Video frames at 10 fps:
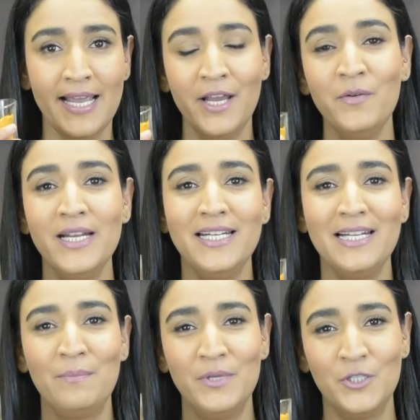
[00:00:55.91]
Ingredient
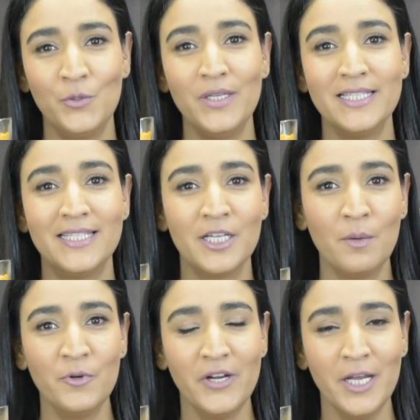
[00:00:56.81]
number 2 is
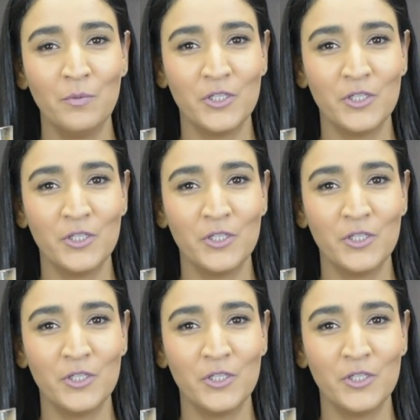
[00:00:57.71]
turmeric,